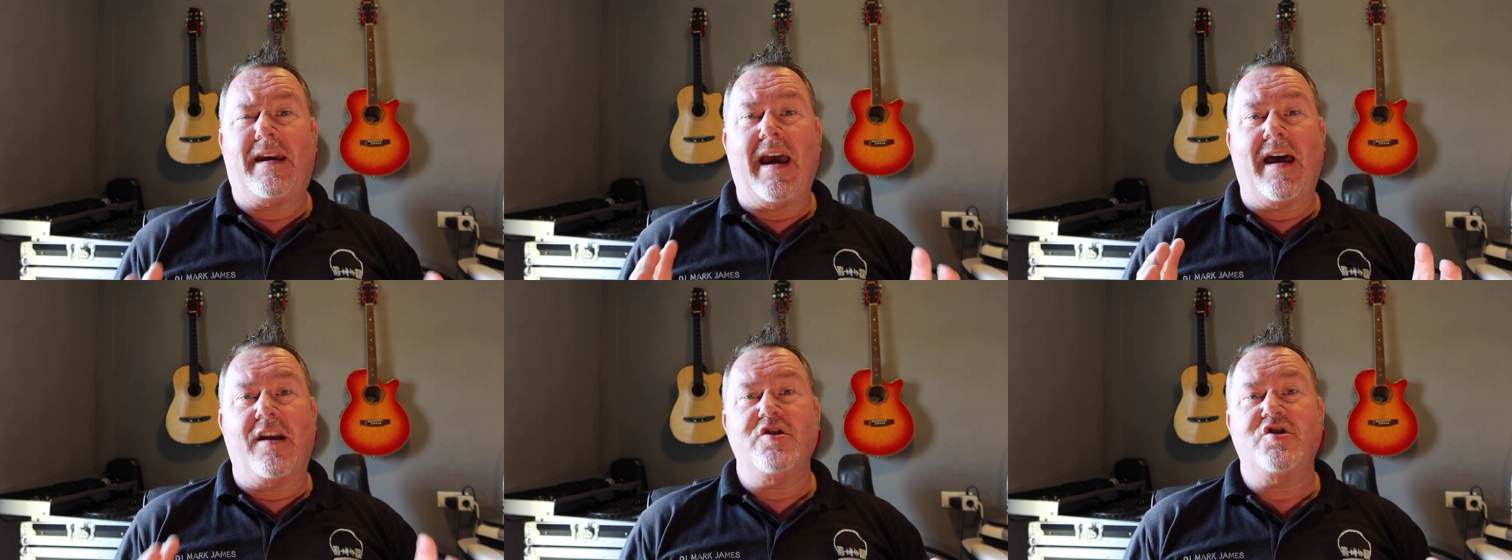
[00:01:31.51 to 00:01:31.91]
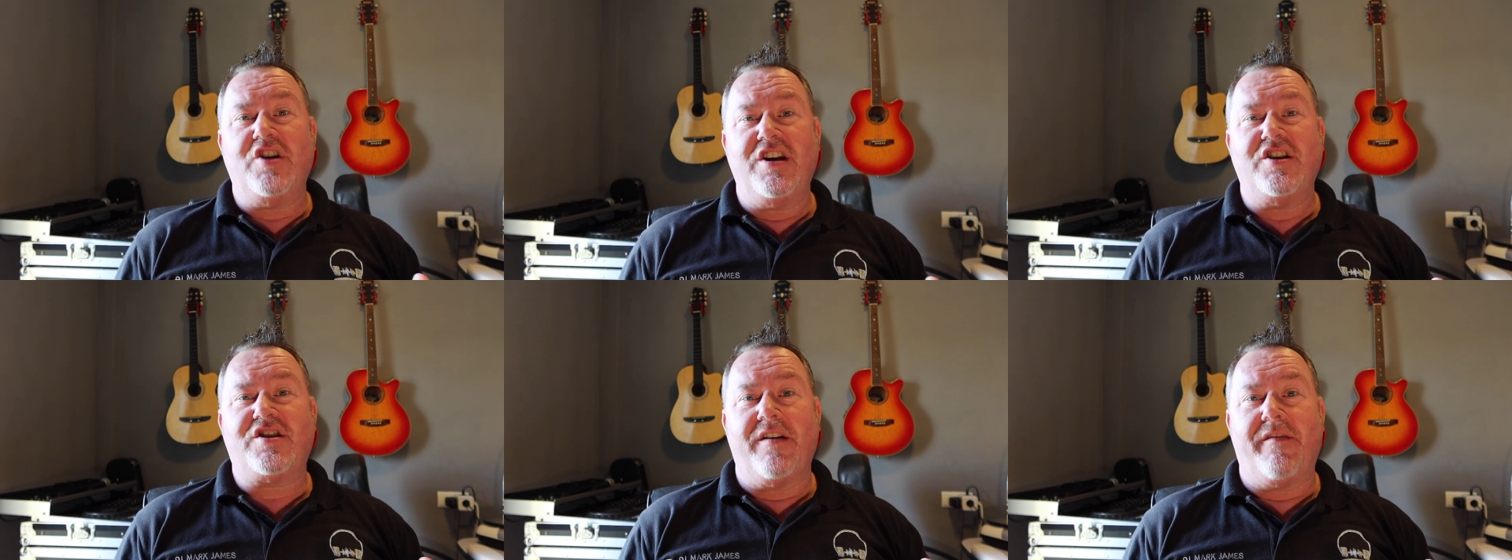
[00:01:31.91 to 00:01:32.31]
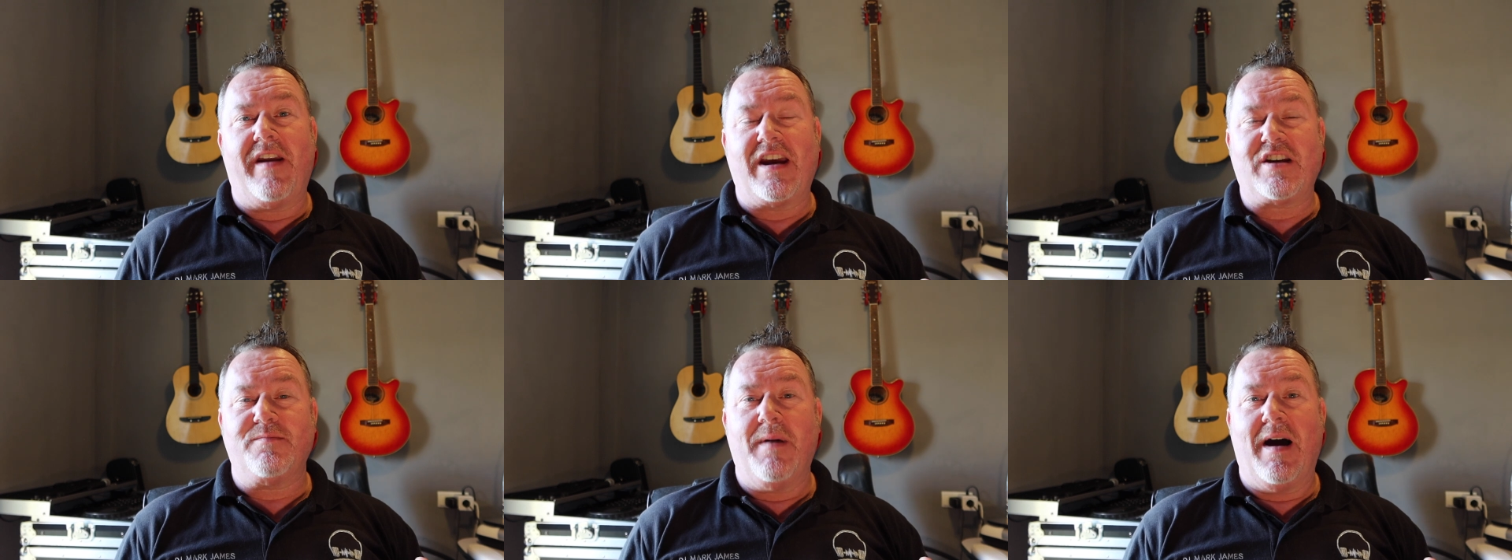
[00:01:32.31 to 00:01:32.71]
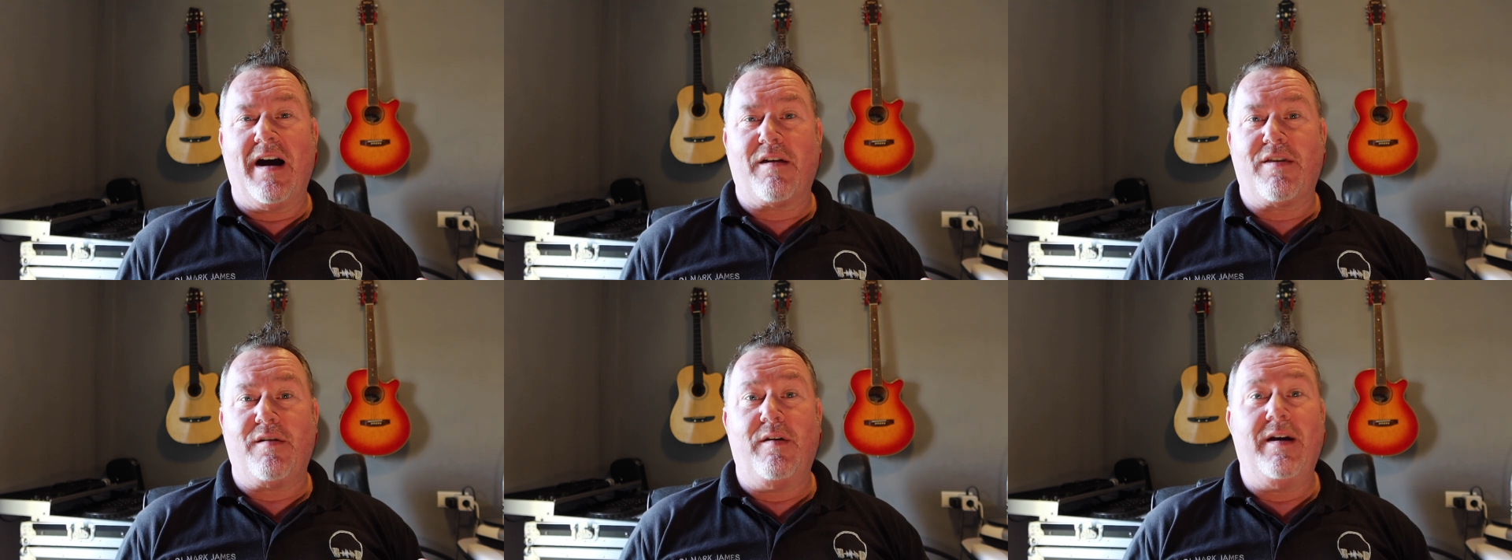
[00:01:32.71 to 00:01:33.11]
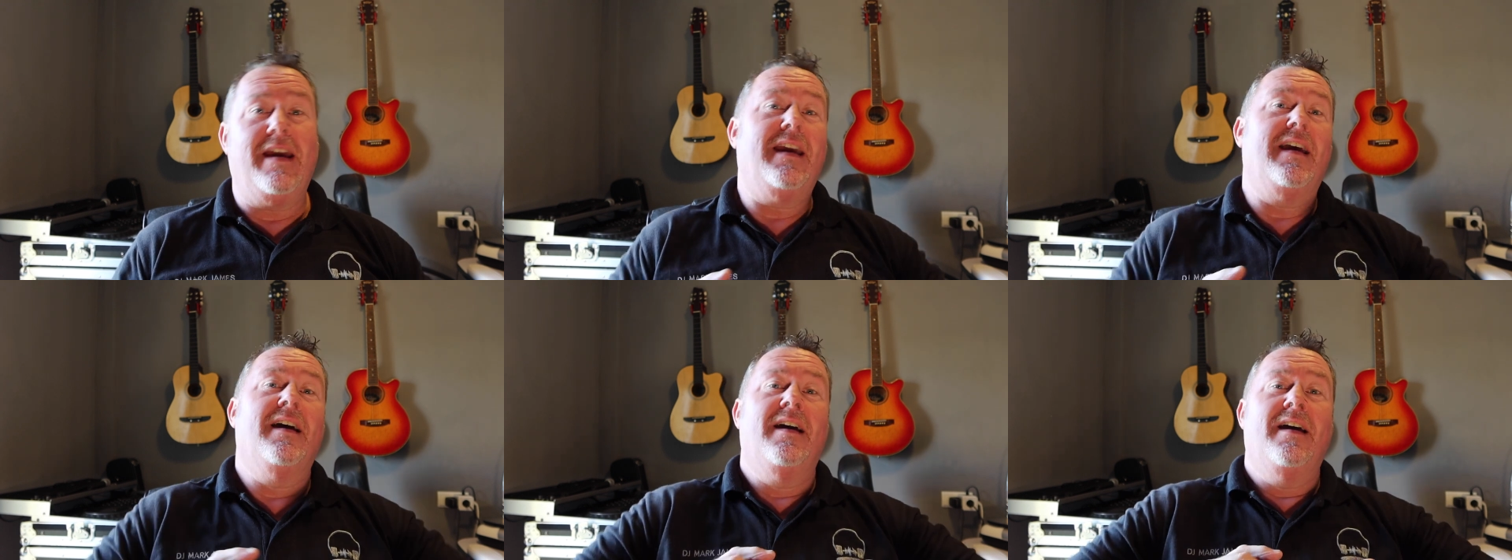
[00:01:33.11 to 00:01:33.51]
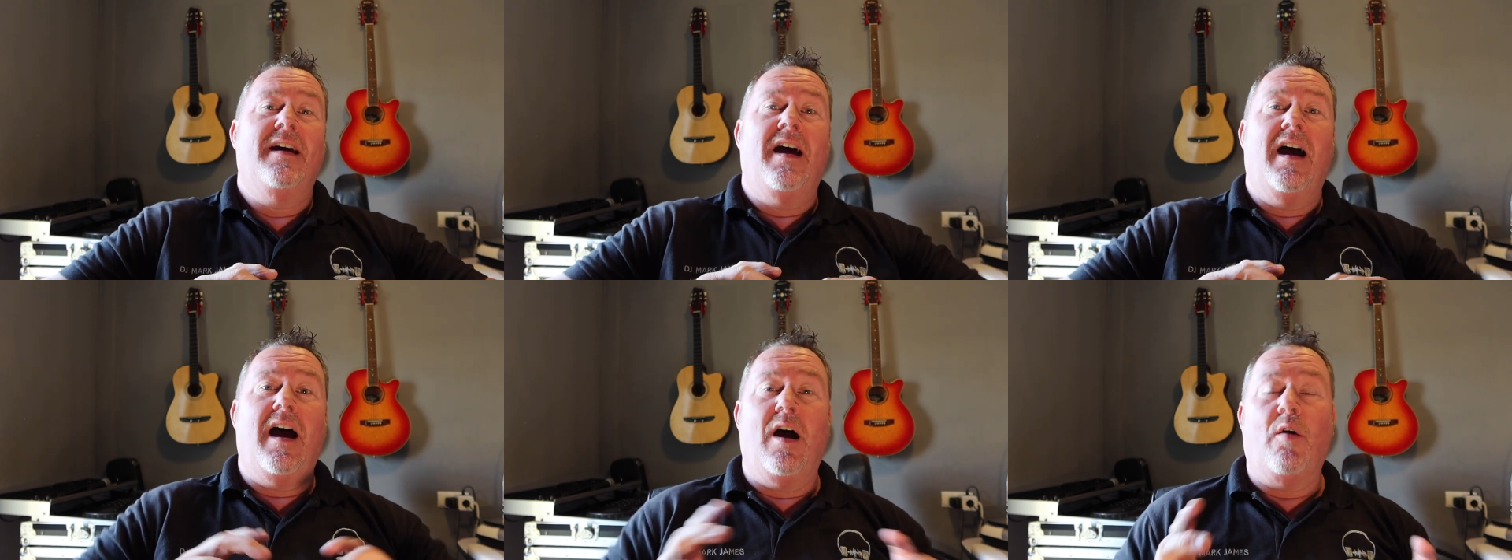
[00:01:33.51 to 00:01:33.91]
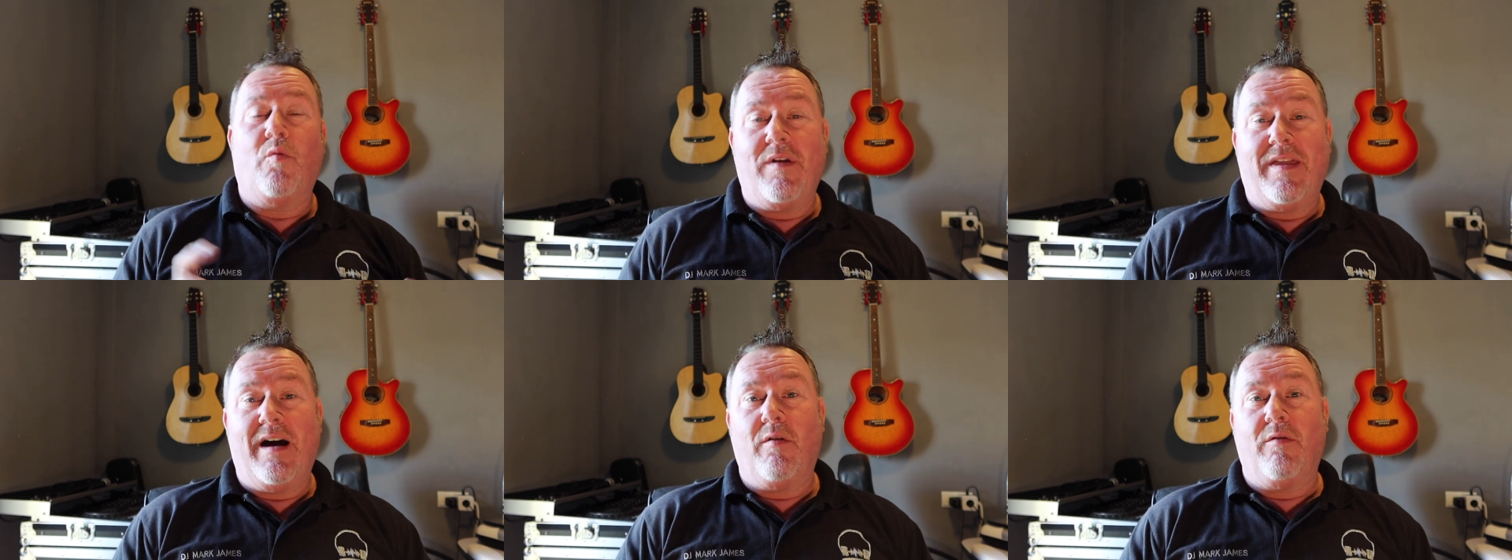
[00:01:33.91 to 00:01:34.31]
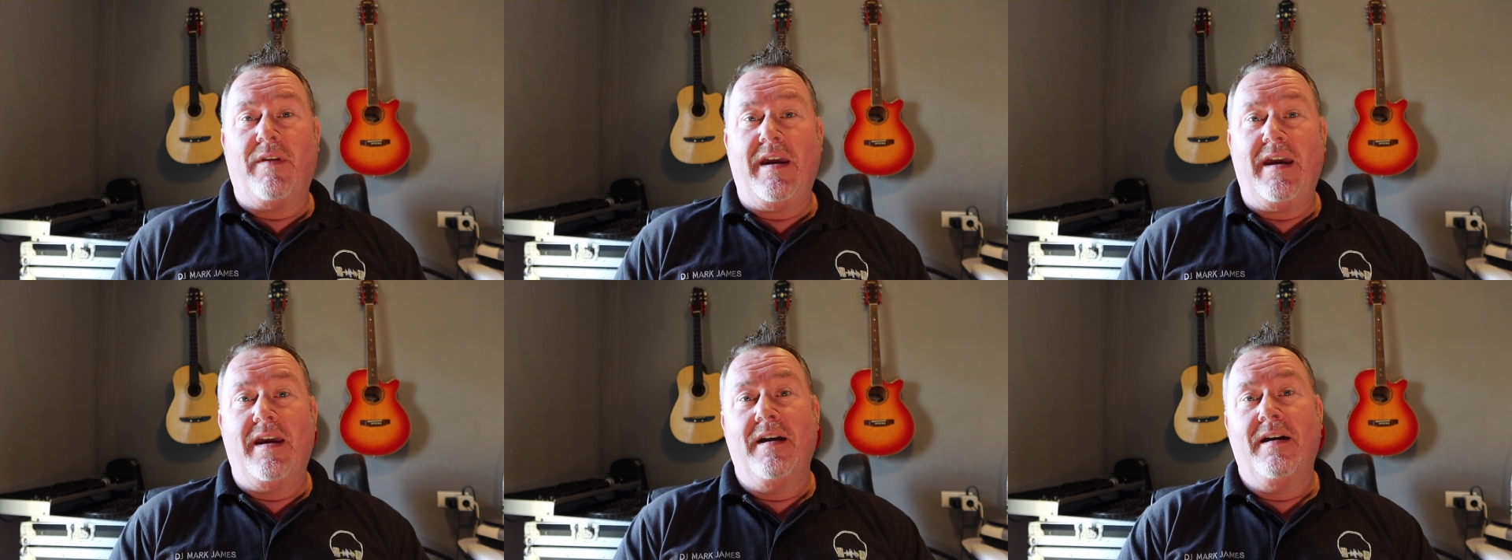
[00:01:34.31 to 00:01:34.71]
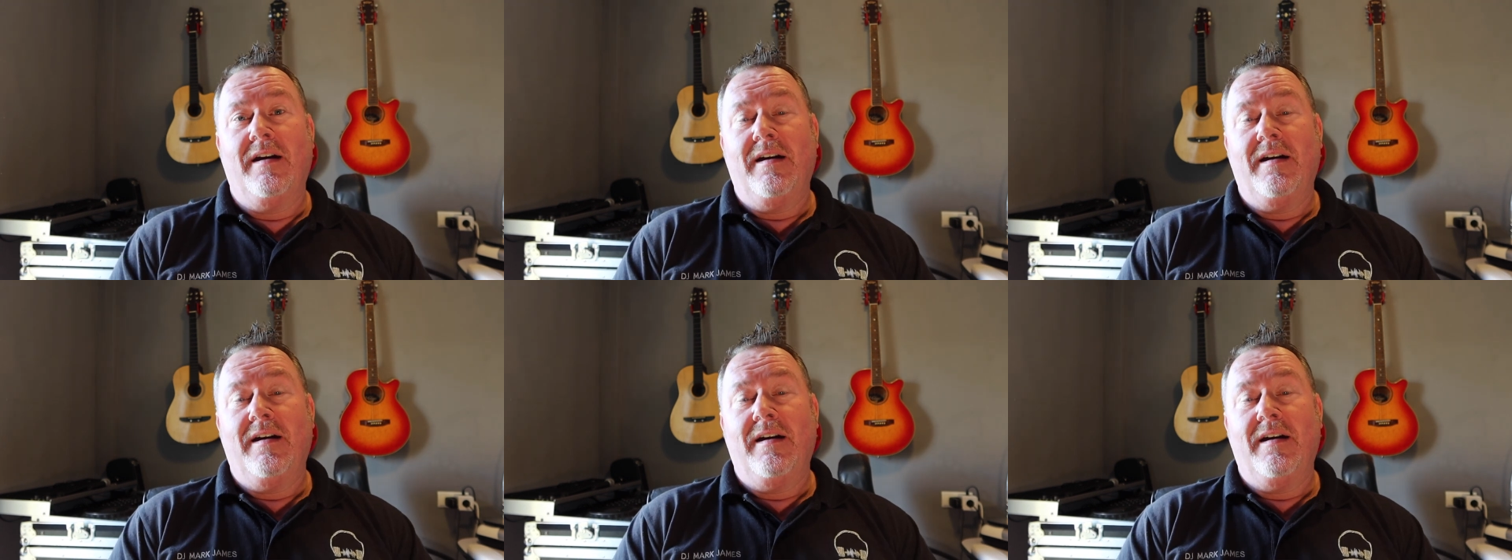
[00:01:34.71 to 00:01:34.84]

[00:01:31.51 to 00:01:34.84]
Canon G7Xmk3 without the